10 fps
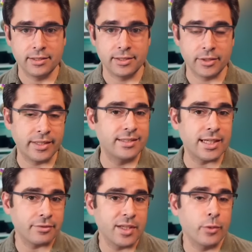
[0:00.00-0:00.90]
So it's
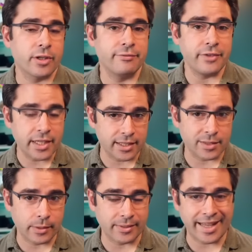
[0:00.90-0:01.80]
definitely more convenient
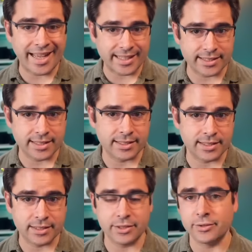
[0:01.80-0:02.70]
to be able to access
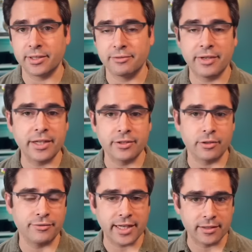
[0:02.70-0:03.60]
this using Finder
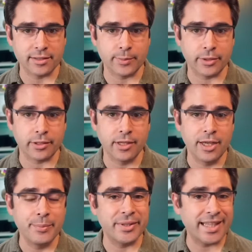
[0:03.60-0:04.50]
or File Explorer,
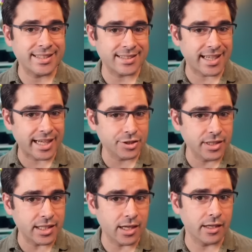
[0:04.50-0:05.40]
but that's
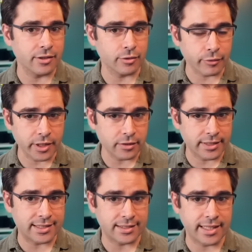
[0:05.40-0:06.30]
actually not the real
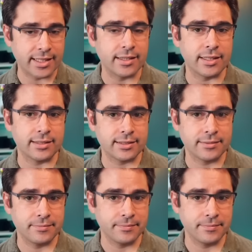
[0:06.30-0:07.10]
reason they did this.